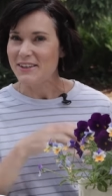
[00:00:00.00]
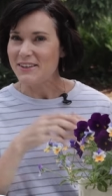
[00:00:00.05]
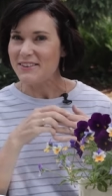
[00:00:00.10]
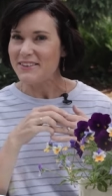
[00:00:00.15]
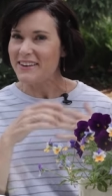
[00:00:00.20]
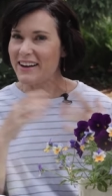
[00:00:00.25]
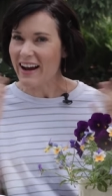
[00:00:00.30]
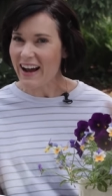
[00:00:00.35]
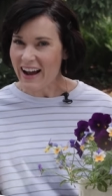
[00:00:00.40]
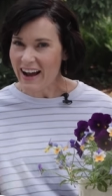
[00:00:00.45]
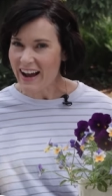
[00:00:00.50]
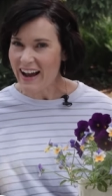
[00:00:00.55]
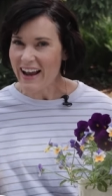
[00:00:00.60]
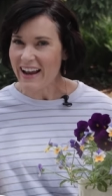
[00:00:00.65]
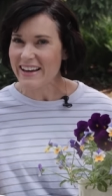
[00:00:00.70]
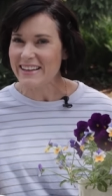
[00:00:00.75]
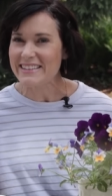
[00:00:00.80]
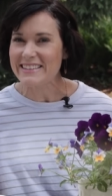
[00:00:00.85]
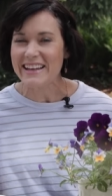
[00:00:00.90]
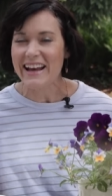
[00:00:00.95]
You
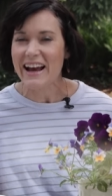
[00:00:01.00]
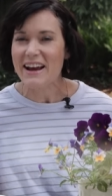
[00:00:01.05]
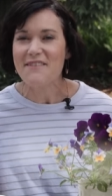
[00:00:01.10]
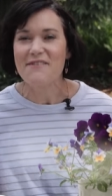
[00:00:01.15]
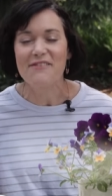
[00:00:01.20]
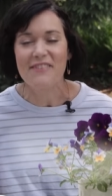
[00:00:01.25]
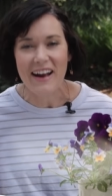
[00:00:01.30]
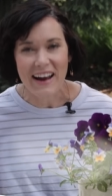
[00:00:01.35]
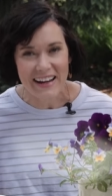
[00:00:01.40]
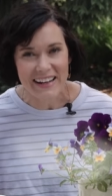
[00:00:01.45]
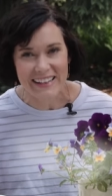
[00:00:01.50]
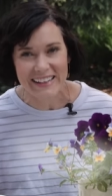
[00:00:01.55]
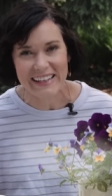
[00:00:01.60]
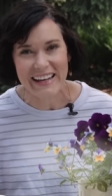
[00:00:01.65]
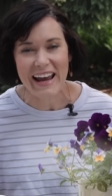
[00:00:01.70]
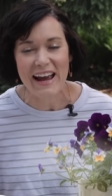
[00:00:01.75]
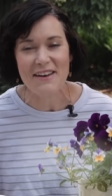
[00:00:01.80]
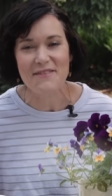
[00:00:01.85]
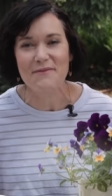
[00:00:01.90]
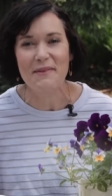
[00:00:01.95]
guys, I
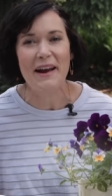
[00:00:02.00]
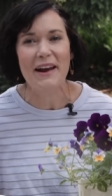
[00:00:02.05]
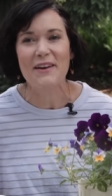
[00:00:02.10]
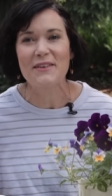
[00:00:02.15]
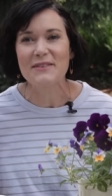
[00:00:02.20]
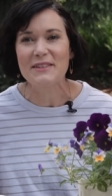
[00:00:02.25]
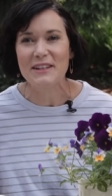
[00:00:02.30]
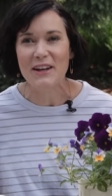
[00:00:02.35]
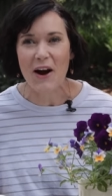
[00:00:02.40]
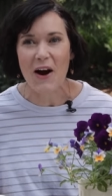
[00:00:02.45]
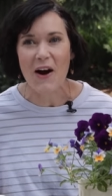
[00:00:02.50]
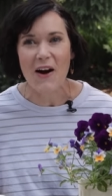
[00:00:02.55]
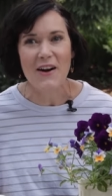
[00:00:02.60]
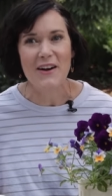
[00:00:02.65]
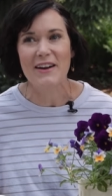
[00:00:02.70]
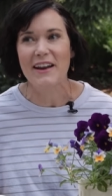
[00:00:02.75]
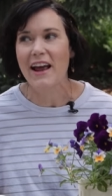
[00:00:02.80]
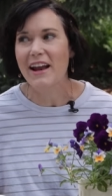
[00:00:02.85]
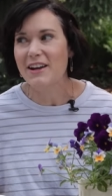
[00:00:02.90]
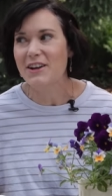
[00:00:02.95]
finally have my own
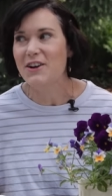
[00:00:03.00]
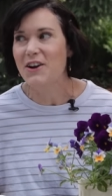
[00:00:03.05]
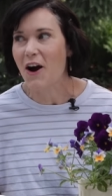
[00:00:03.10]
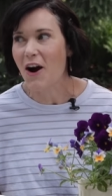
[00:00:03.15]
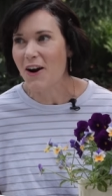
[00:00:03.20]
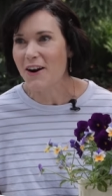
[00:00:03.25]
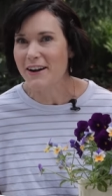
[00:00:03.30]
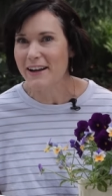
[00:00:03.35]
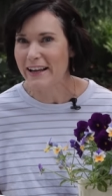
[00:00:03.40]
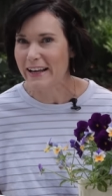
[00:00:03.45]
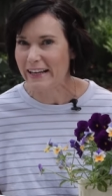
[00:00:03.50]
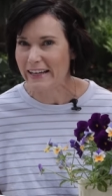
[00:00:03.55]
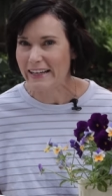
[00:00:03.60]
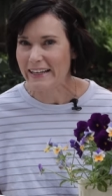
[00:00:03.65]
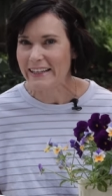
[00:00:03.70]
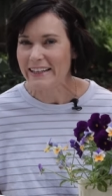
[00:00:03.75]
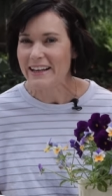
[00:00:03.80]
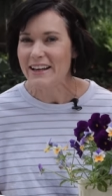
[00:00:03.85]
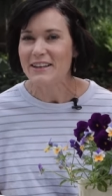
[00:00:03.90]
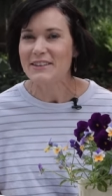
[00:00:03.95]
yard and garden.